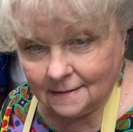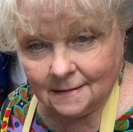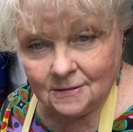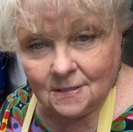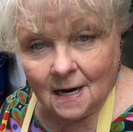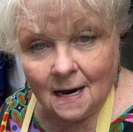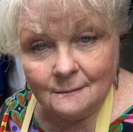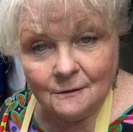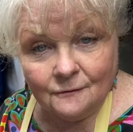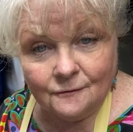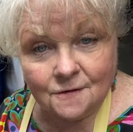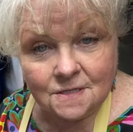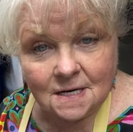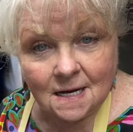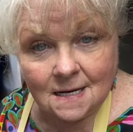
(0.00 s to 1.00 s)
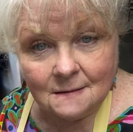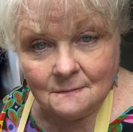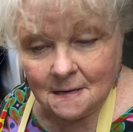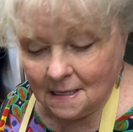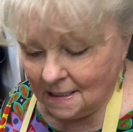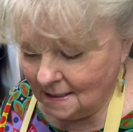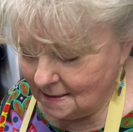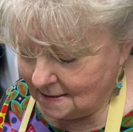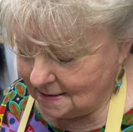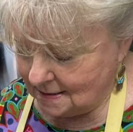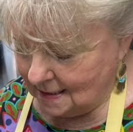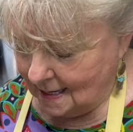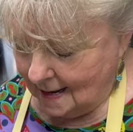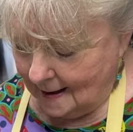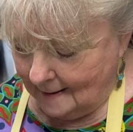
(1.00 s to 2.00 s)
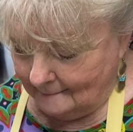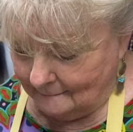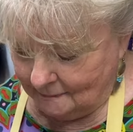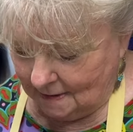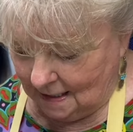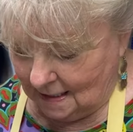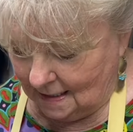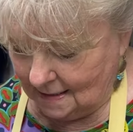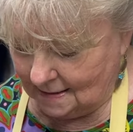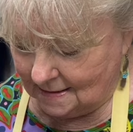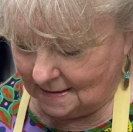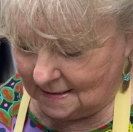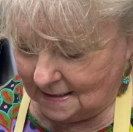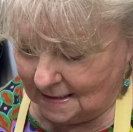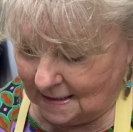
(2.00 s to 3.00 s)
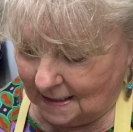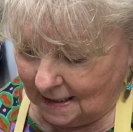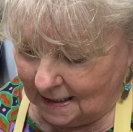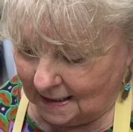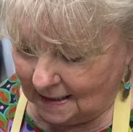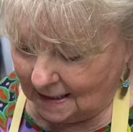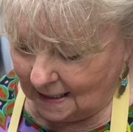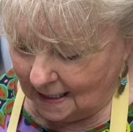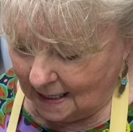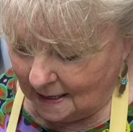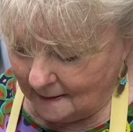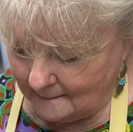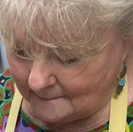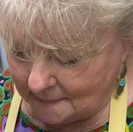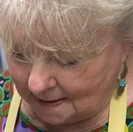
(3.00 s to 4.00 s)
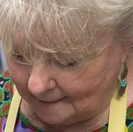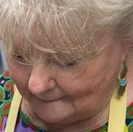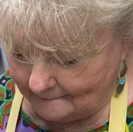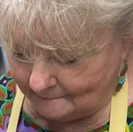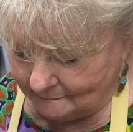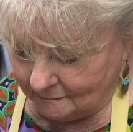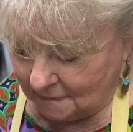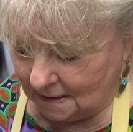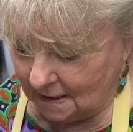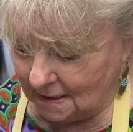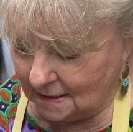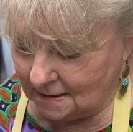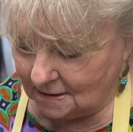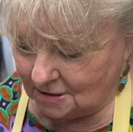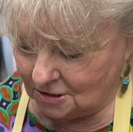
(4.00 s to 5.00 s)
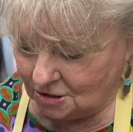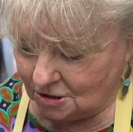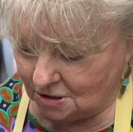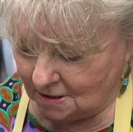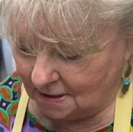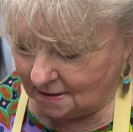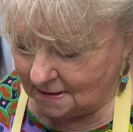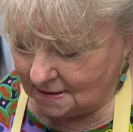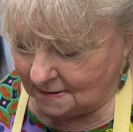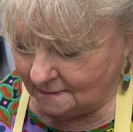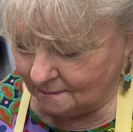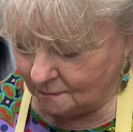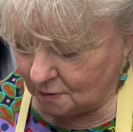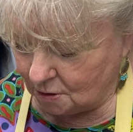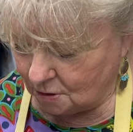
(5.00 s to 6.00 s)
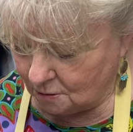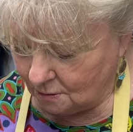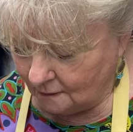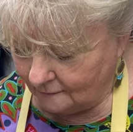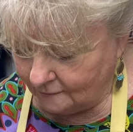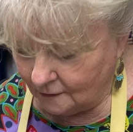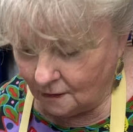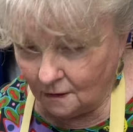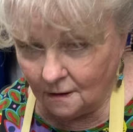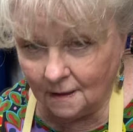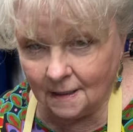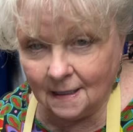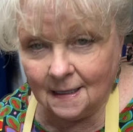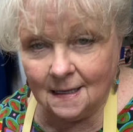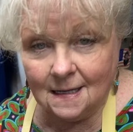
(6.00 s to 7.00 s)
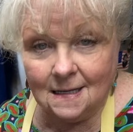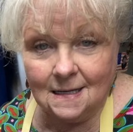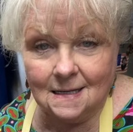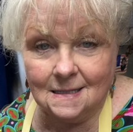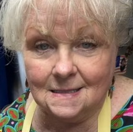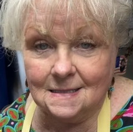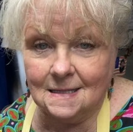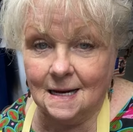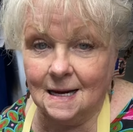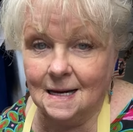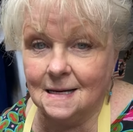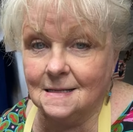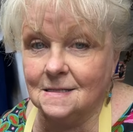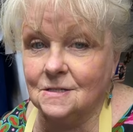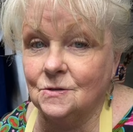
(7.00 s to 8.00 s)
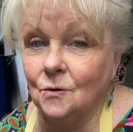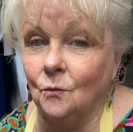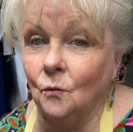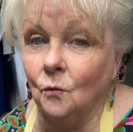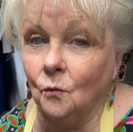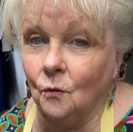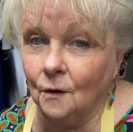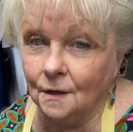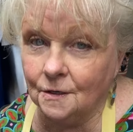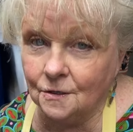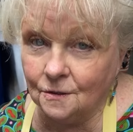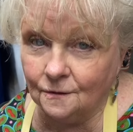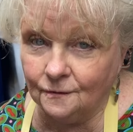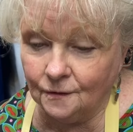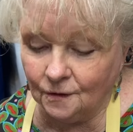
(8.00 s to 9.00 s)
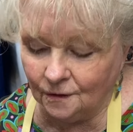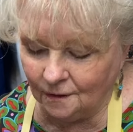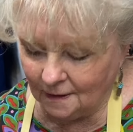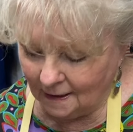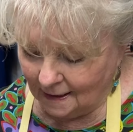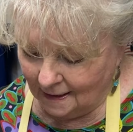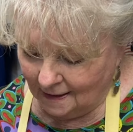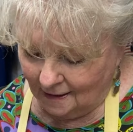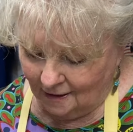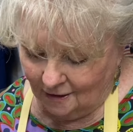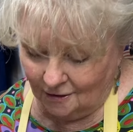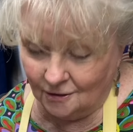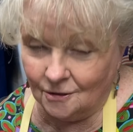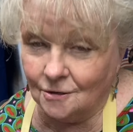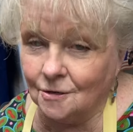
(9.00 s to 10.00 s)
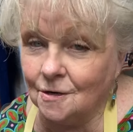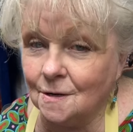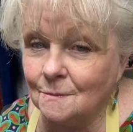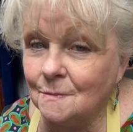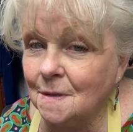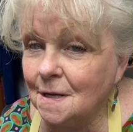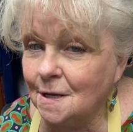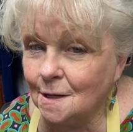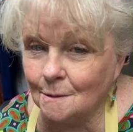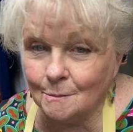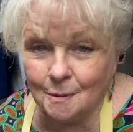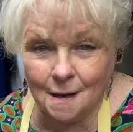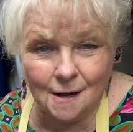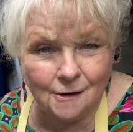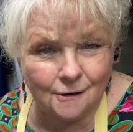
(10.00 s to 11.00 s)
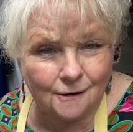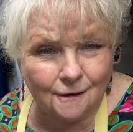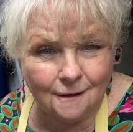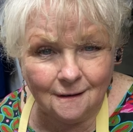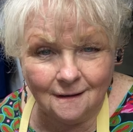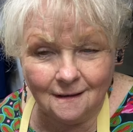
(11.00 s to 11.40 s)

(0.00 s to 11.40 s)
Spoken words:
timer for 10 minutes, and it's thickening up. It's just beautiful. It tastes wonderful. Could it be the butter?